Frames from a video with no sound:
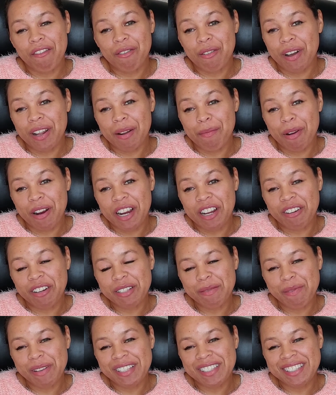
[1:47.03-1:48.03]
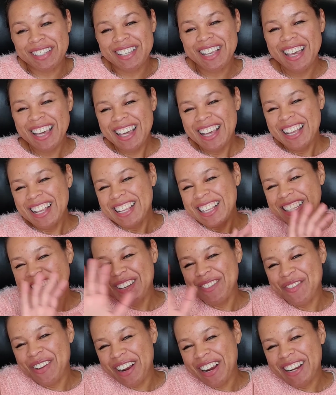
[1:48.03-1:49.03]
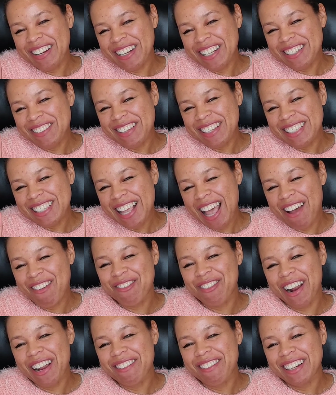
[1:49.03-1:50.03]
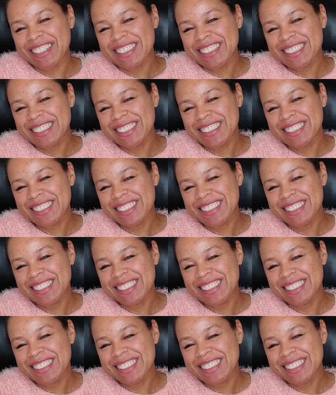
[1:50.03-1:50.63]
everyone a Merry Christmas. So Merry Christmas. Have a great one.